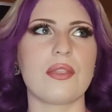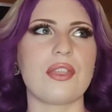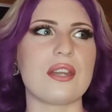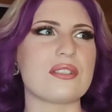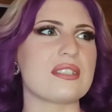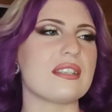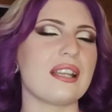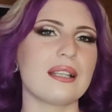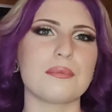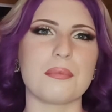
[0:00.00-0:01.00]
There's
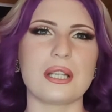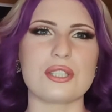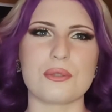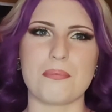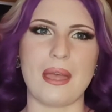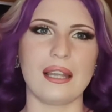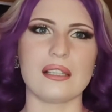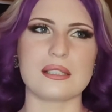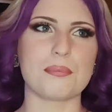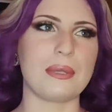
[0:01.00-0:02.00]
not much
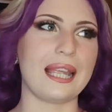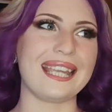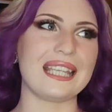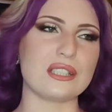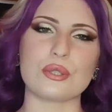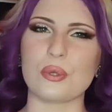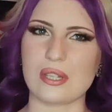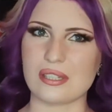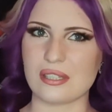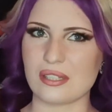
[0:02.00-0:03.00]
malice playing into
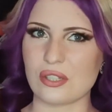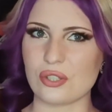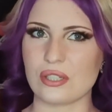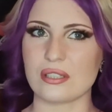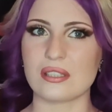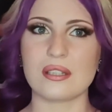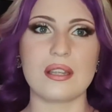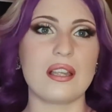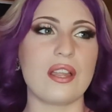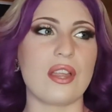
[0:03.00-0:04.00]
these decisions.
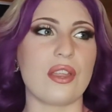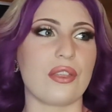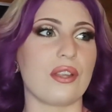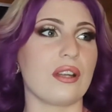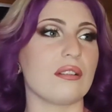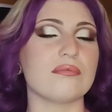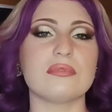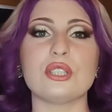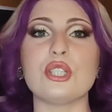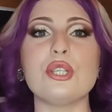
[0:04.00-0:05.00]
The
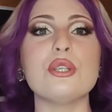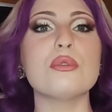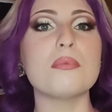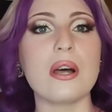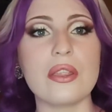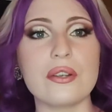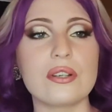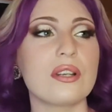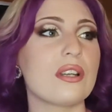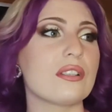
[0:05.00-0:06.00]
new
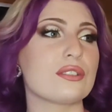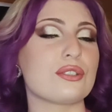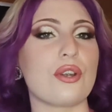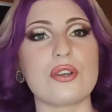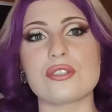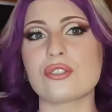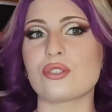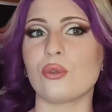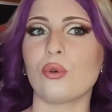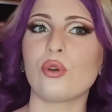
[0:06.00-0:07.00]
mother turns
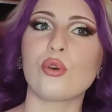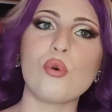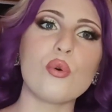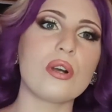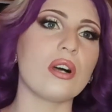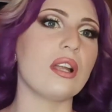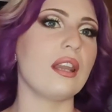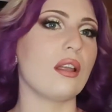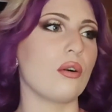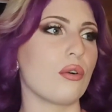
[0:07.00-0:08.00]
to
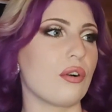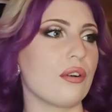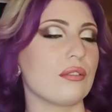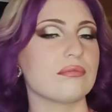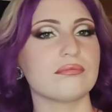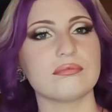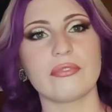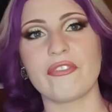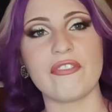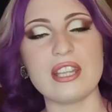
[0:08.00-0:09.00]
Google or
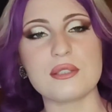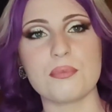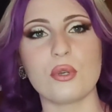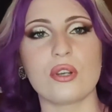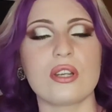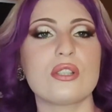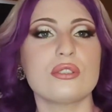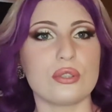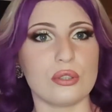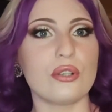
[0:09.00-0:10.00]
Facebook
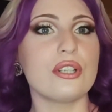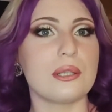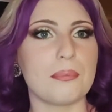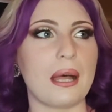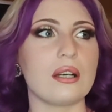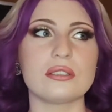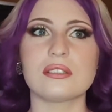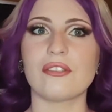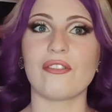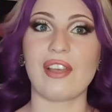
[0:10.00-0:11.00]
to learn about
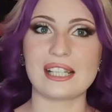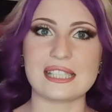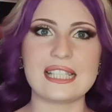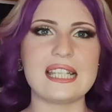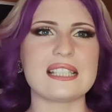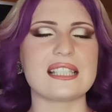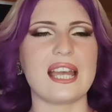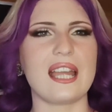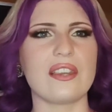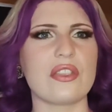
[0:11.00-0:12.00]
vaccines
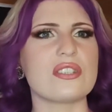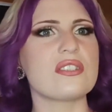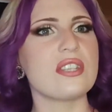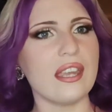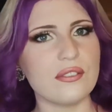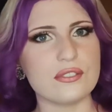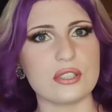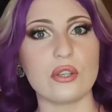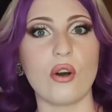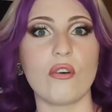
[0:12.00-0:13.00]
and the
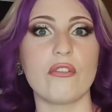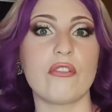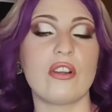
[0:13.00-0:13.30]
safety of